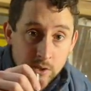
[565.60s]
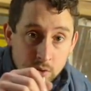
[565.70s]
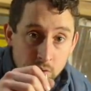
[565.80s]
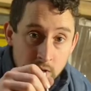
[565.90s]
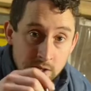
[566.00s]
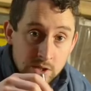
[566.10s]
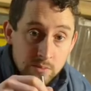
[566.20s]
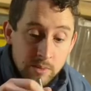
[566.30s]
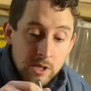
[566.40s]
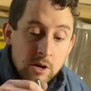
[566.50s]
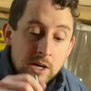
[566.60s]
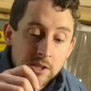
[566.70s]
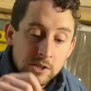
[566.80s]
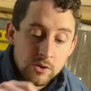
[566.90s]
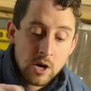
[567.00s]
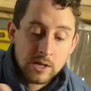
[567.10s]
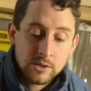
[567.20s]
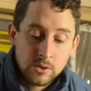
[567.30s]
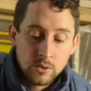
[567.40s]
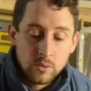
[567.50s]
a trench, but you're actually trying
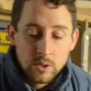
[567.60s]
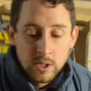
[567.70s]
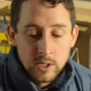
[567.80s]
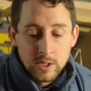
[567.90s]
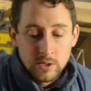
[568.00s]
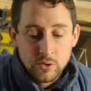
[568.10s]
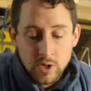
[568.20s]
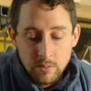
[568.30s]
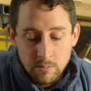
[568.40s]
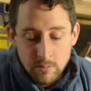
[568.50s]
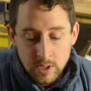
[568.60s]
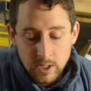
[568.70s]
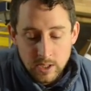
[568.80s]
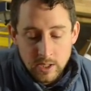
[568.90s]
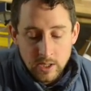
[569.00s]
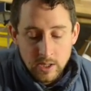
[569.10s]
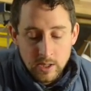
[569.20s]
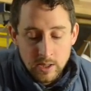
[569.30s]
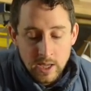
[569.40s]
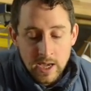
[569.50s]
to trim
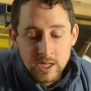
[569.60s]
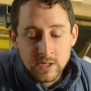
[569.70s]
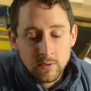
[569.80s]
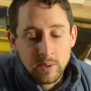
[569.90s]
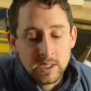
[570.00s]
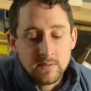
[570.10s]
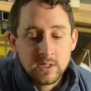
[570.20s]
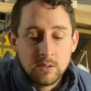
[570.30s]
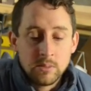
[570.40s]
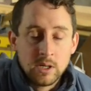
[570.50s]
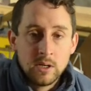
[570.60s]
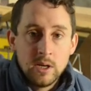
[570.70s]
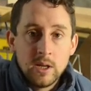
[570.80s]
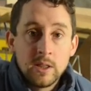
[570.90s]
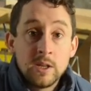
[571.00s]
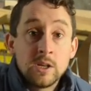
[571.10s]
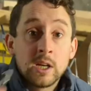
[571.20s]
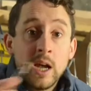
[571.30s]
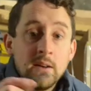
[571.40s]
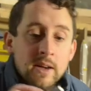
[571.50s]
the edge of a piece of timber, then you're
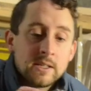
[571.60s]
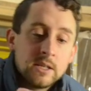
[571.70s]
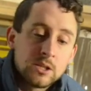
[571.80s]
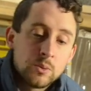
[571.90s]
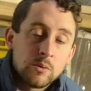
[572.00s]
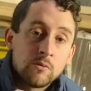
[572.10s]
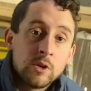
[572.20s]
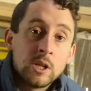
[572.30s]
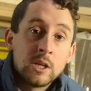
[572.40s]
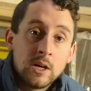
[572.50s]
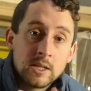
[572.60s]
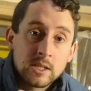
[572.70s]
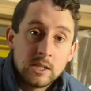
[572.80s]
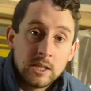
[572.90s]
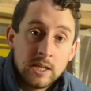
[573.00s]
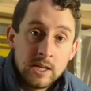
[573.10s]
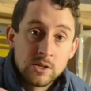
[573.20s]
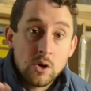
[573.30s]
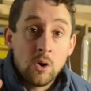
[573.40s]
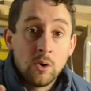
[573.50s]
going to have access to a really nice clean
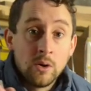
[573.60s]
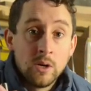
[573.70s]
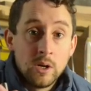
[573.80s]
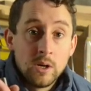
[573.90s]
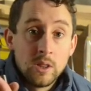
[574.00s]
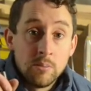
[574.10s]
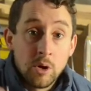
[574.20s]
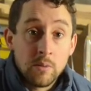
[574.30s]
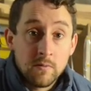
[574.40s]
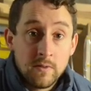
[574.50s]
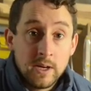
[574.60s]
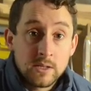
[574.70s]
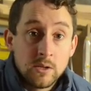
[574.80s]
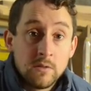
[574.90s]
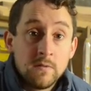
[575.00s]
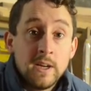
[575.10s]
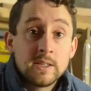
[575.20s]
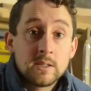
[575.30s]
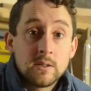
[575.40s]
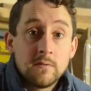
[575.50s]
edge on the bottom face, on the
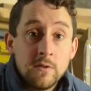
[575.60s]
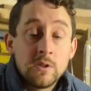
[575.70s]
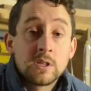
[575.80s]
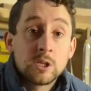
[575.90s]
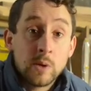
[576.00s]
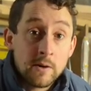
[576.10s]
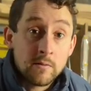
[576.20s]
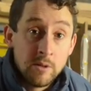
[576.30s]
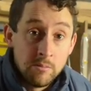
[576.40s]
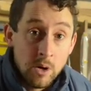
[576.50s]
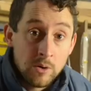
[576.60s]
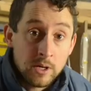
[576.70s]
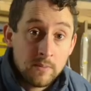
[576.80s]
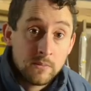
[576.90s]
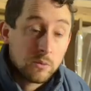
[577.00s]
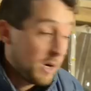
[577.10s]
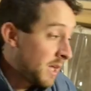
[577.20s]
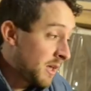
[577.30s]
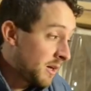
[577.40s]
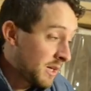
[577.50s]
face furthest away from the motor,
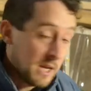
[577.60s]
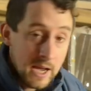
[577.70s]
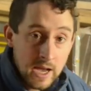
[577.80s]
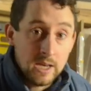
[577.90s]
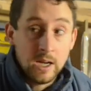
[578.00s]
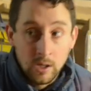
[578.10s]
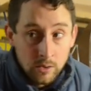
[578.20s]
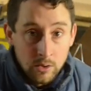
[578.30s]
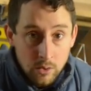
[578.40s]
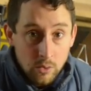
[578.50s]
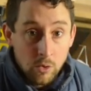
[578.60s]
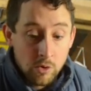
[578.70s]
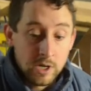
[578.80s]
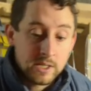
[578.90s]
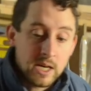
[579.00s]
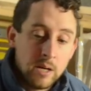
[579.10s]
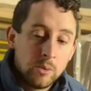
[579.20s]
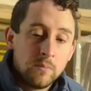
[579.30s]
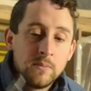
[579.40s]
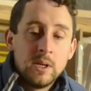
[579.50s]
either in a handheld or in a table.